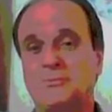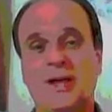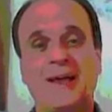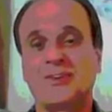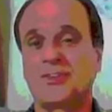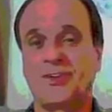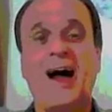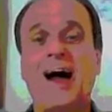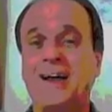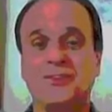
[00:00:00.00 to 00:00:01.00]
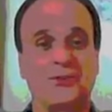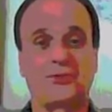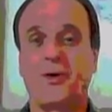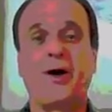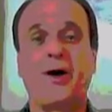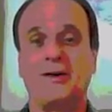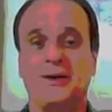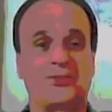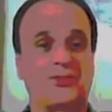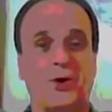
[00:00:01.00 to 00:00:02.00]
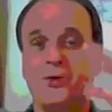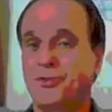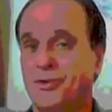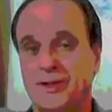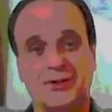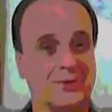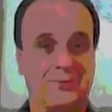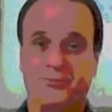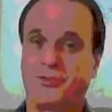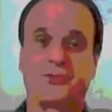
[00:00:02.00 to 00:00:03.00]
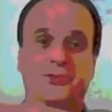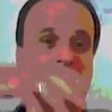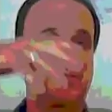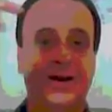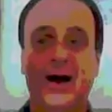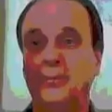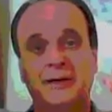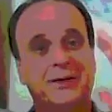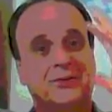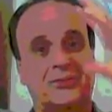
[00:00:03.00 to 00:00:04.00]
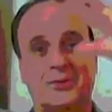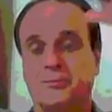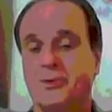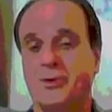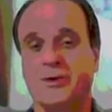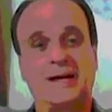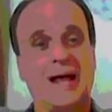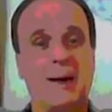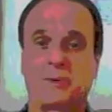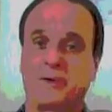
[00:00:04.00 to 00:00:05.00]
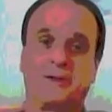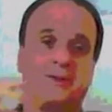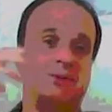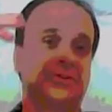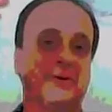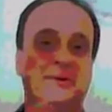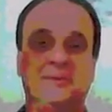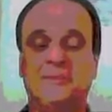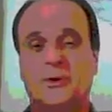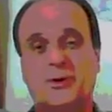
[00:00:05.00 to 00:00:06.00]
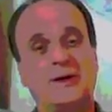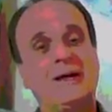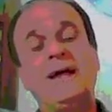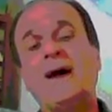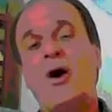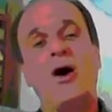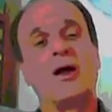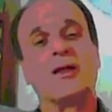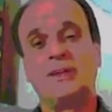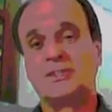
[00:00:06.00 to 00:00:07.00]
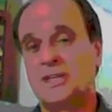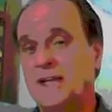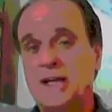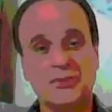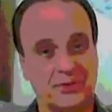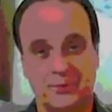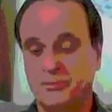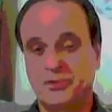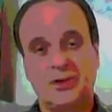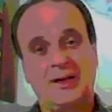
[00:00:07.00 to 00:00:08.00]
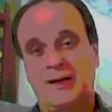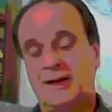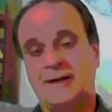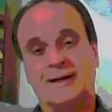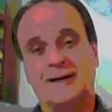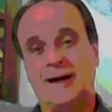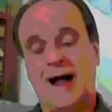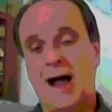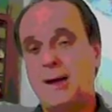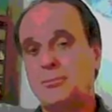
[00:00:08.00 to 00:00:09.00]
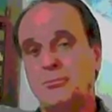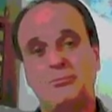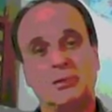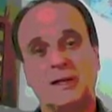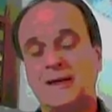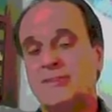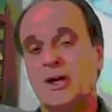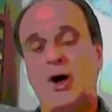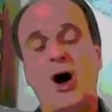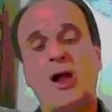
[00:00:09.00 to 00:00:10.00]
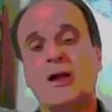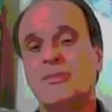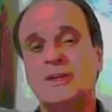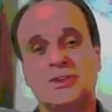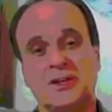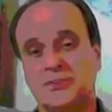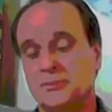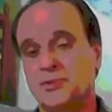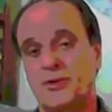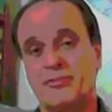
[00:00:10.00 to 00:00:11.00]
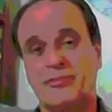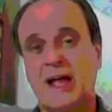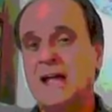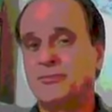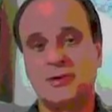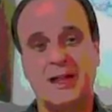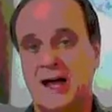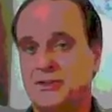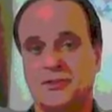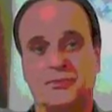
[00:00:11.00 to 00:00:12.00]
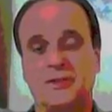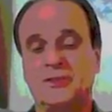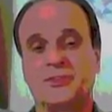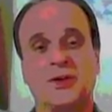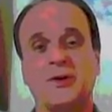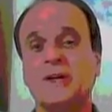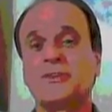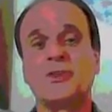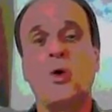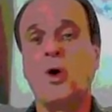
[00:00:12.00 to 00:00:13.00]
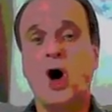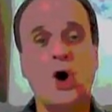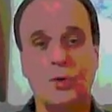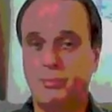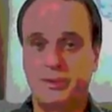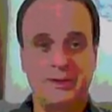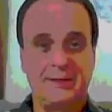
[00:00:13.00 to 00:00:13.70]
take sides as far as socialism versus communism or capitalism or all of these isms. I believe that all of these isms are vain philosophies. There is no hope